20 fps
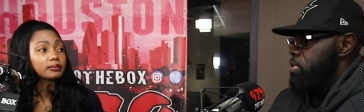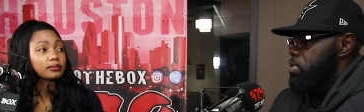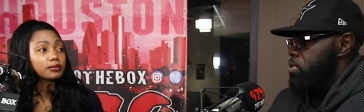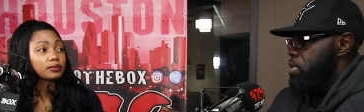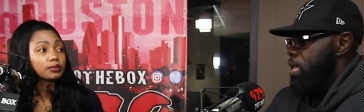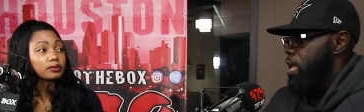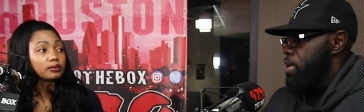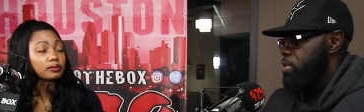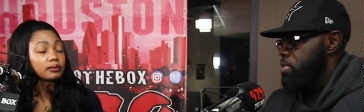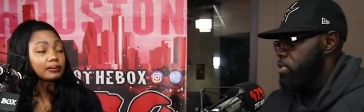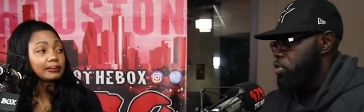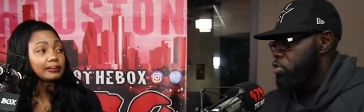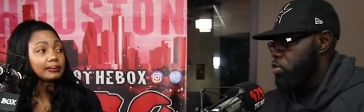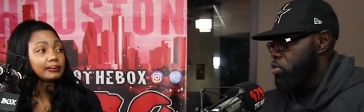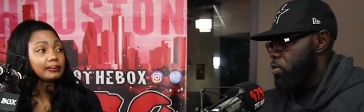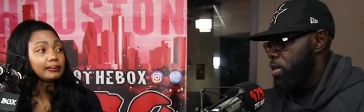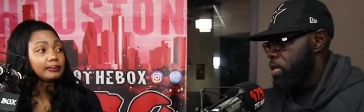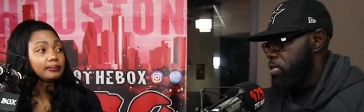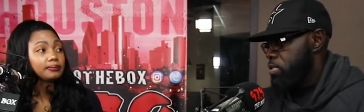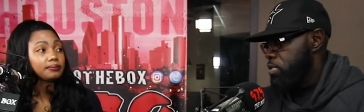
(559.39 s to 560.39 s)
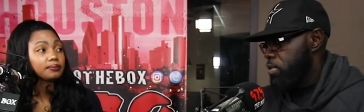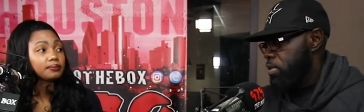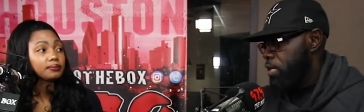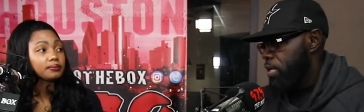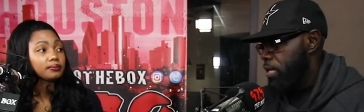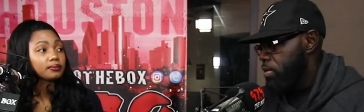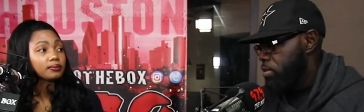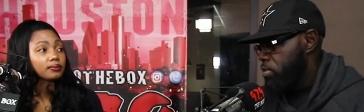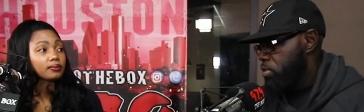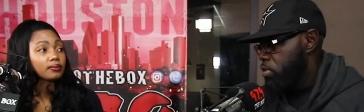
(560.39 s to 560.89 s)
Speaker 1: this how does this
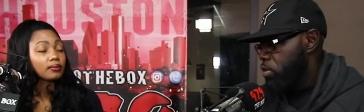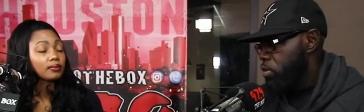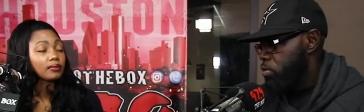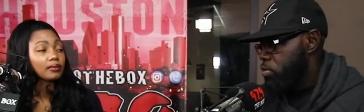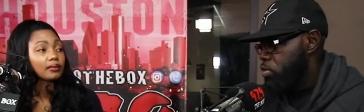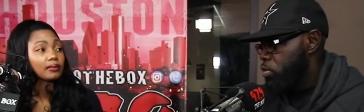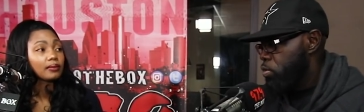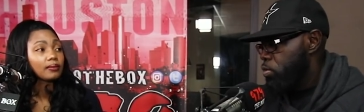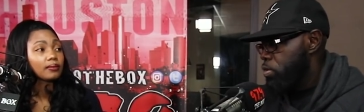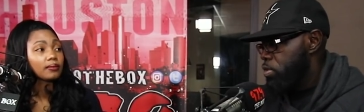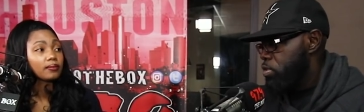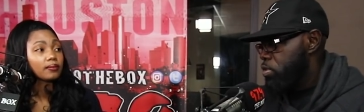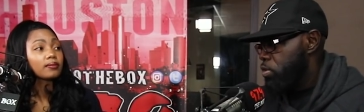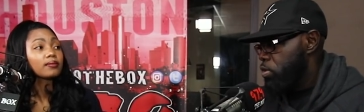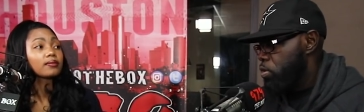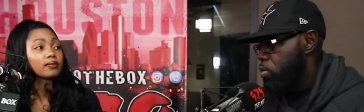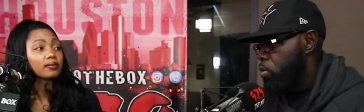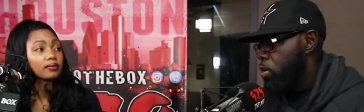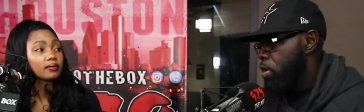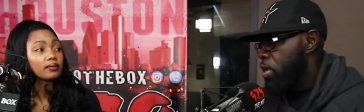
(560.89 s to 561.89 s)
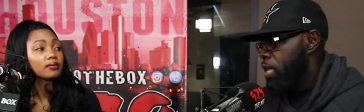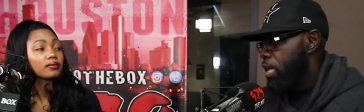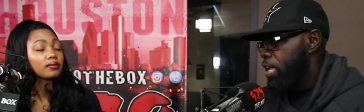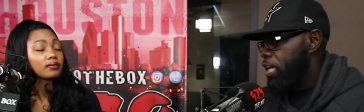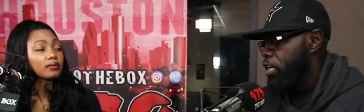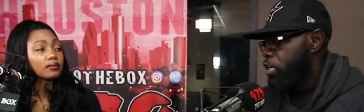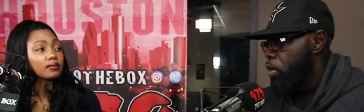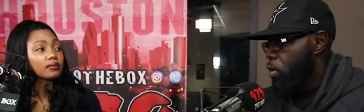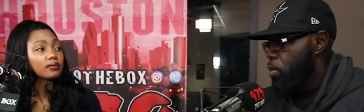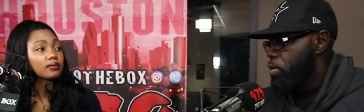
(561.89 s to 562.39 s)
translate to your students? Do you
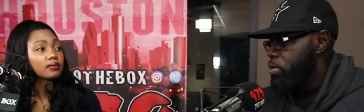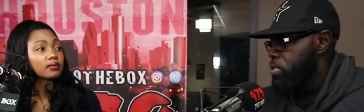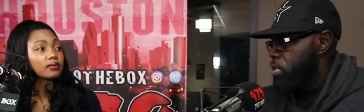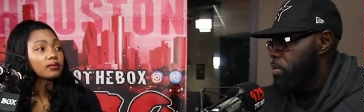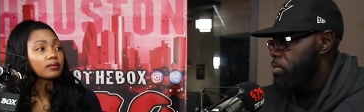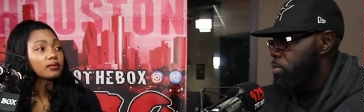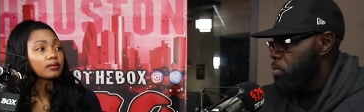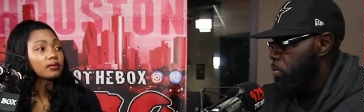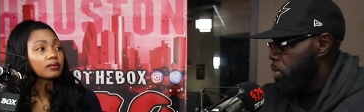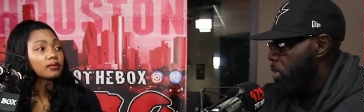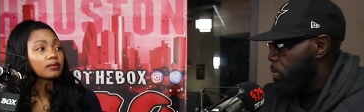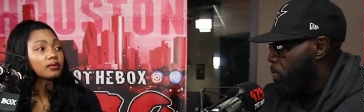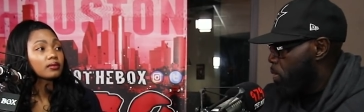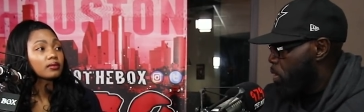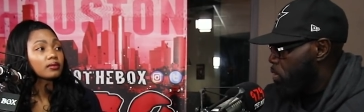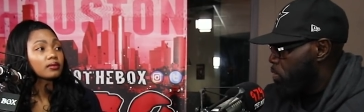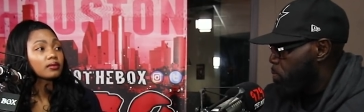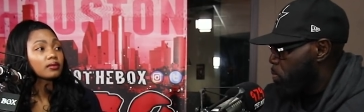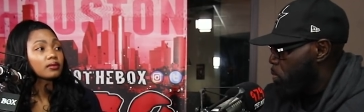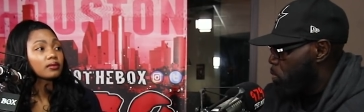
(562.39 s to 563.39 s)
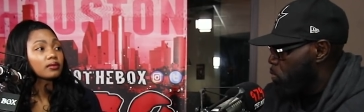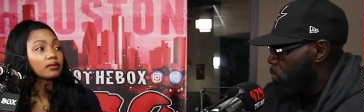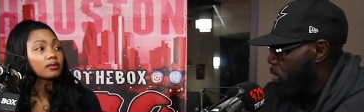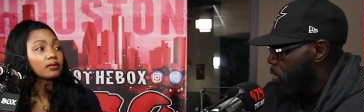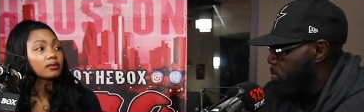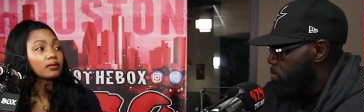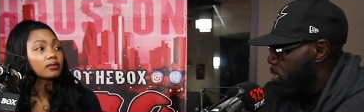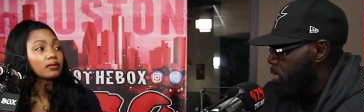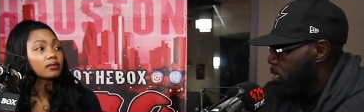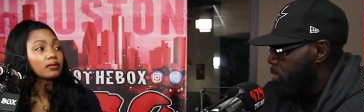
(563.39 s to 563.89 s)
encourage them to be a part of
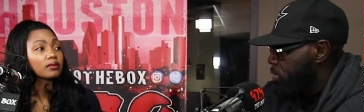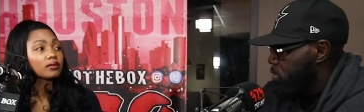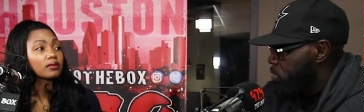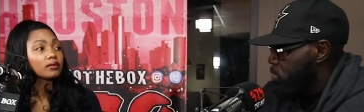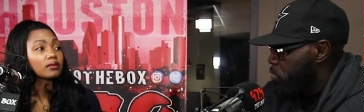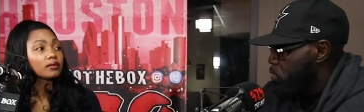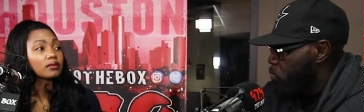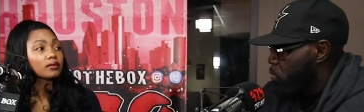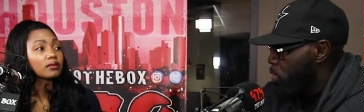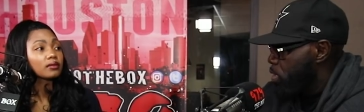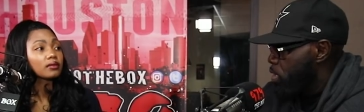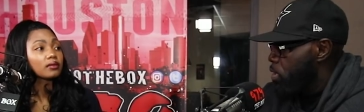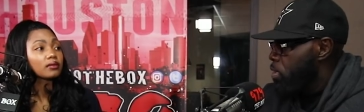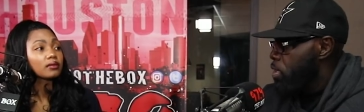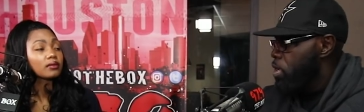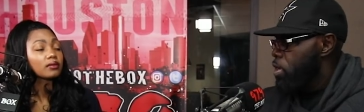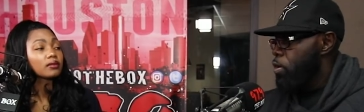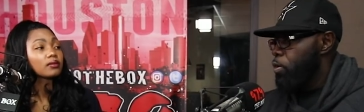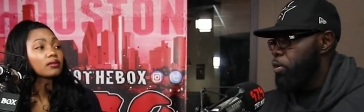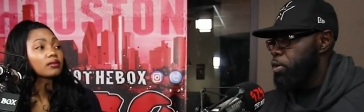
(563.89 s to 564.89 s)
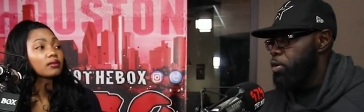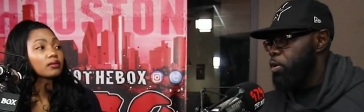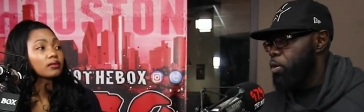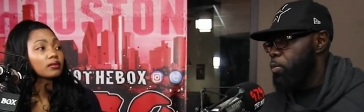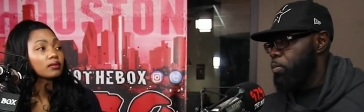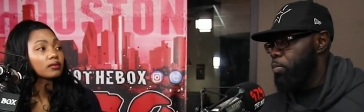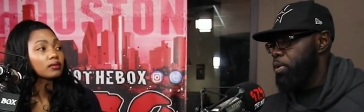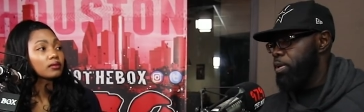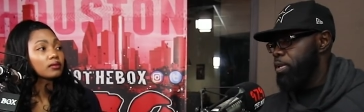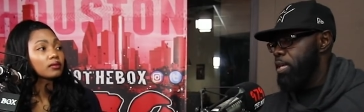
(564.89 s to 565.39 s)
programs like this as well, or you
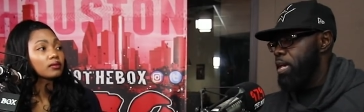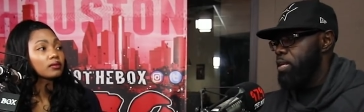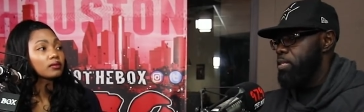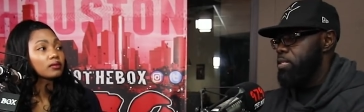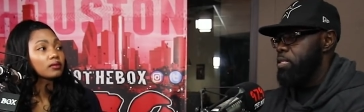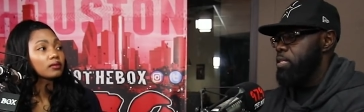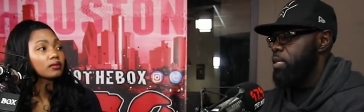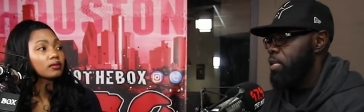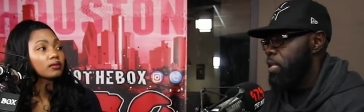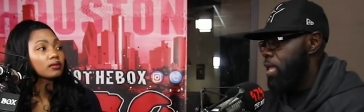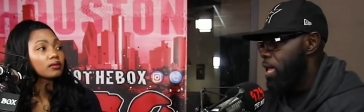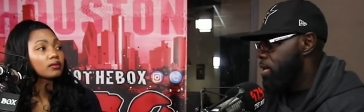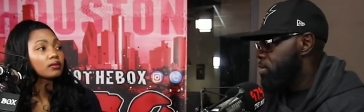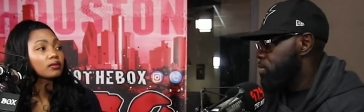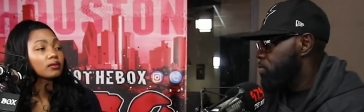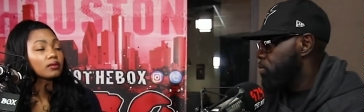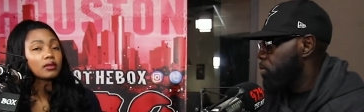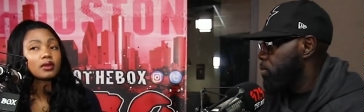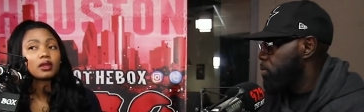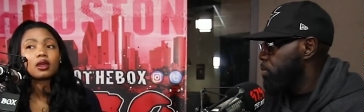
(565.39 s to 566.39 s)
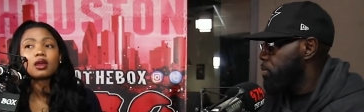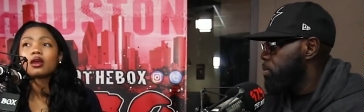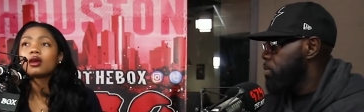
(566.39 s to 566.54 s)
don't bring that into the classroom?